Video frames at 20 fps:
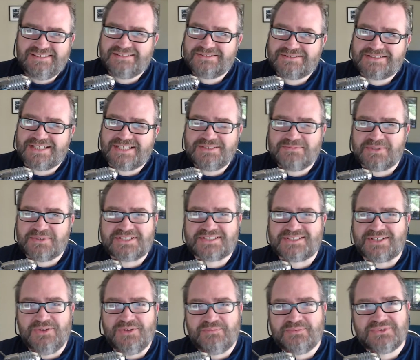Change my
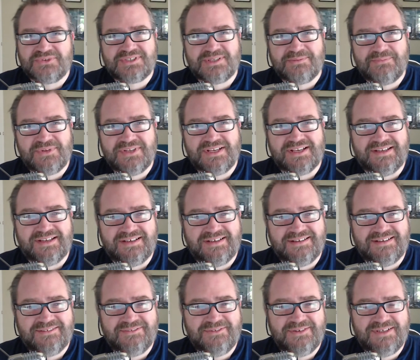soap or something? I don't
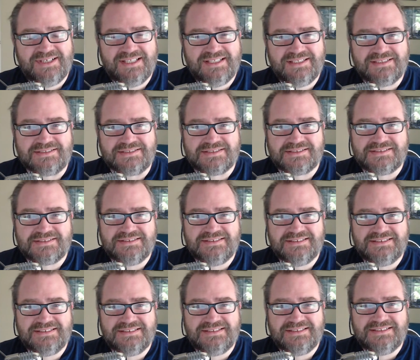know where it is.
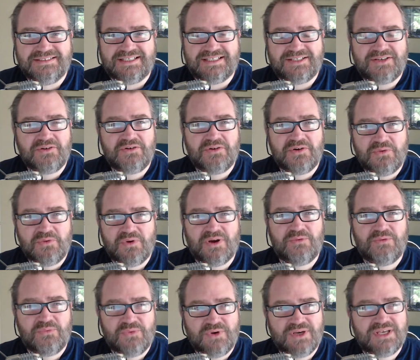I don't know. I
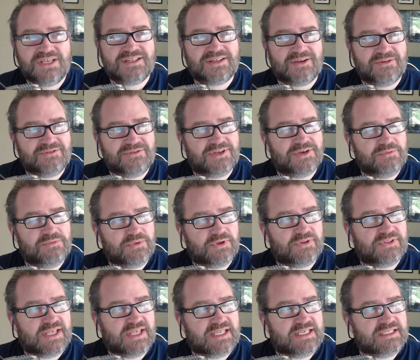really don't know
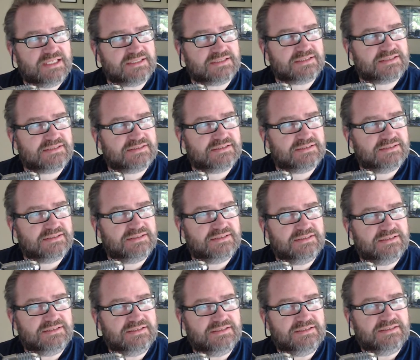what that is.
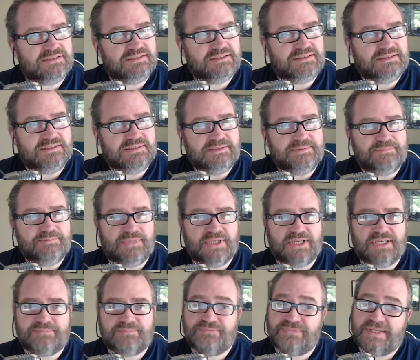
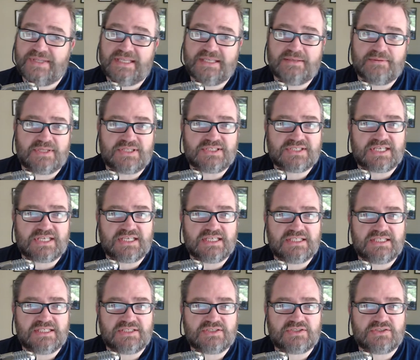But anyway, the skin
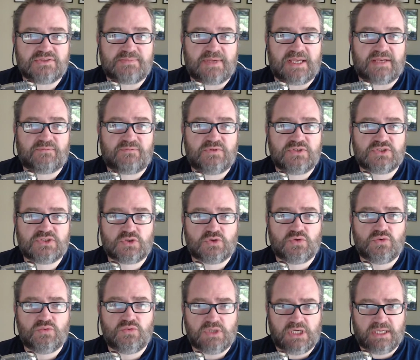condition's back.
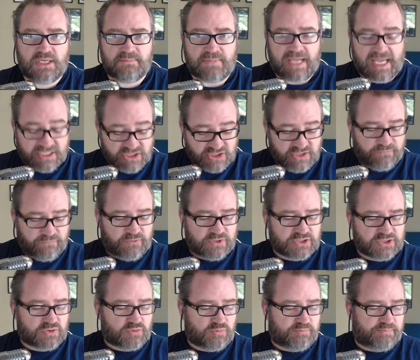Physical,
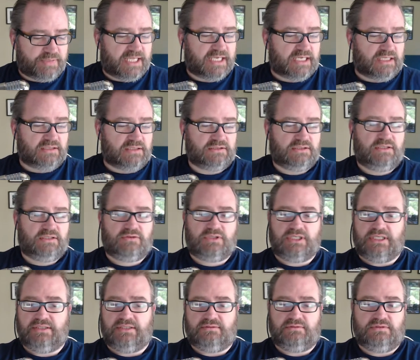physical better.
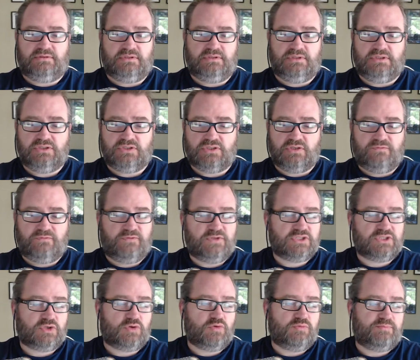Okay. So
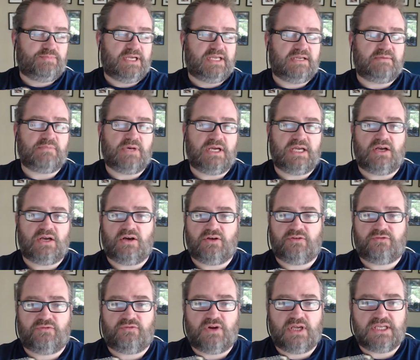physical better. My
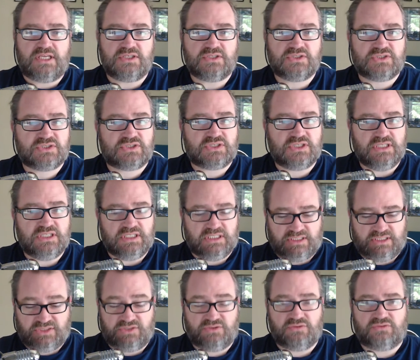arthritis.
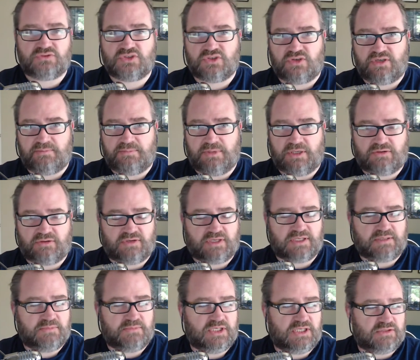Sorry, back
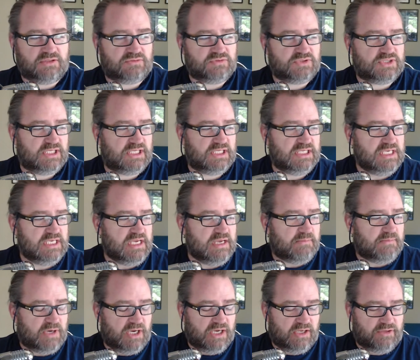cracking my knuckles there.
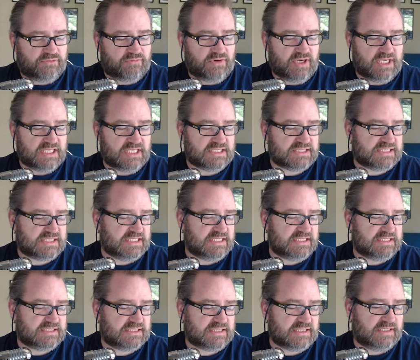My arthritis
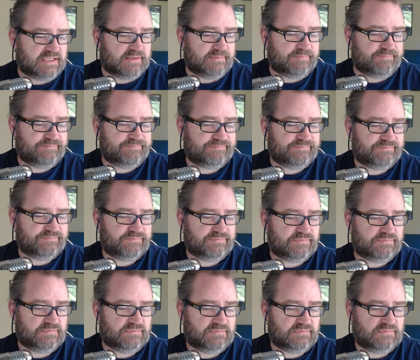is,
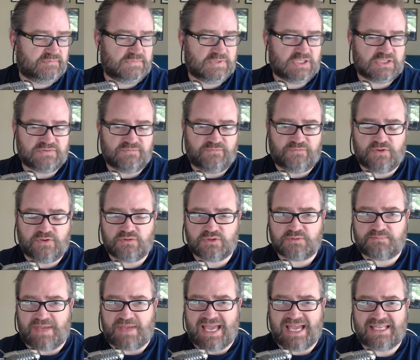doesn't feel as
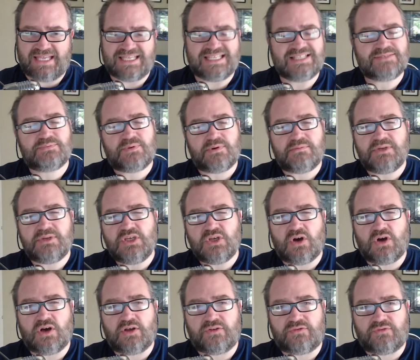bad. It's probably
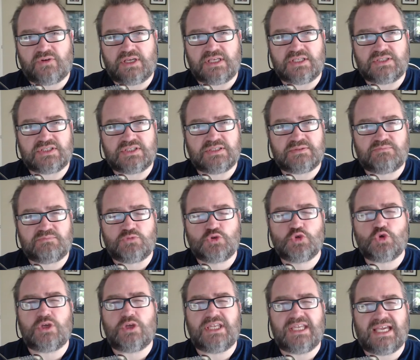not arthritis. It's
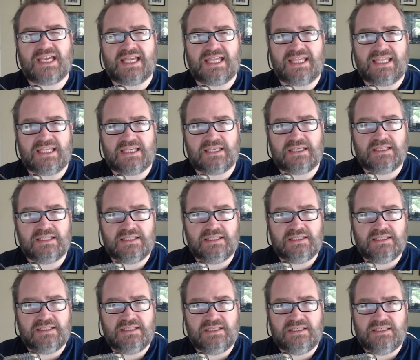joint ache.
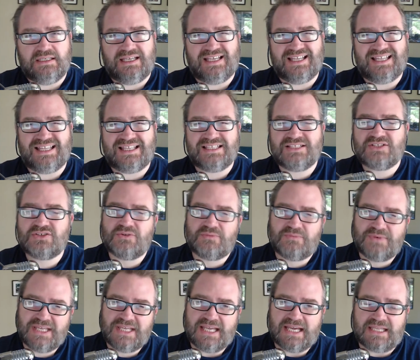And it's not
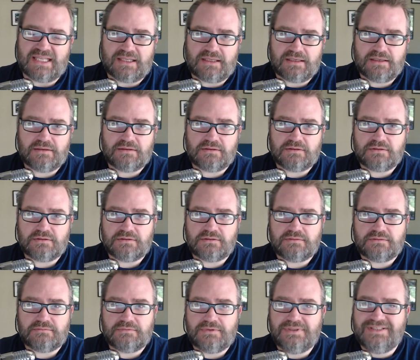really ache.
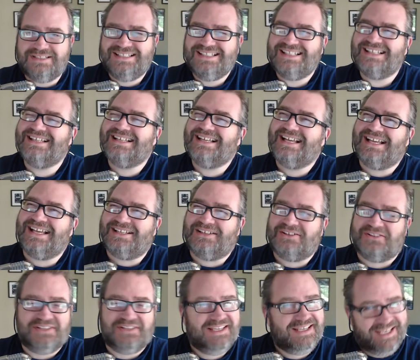Hang
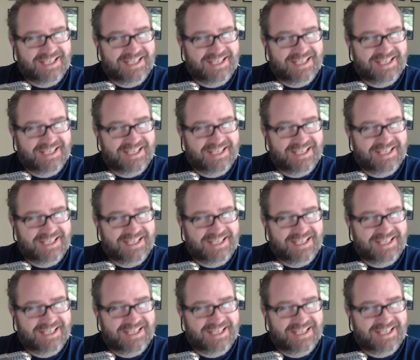on.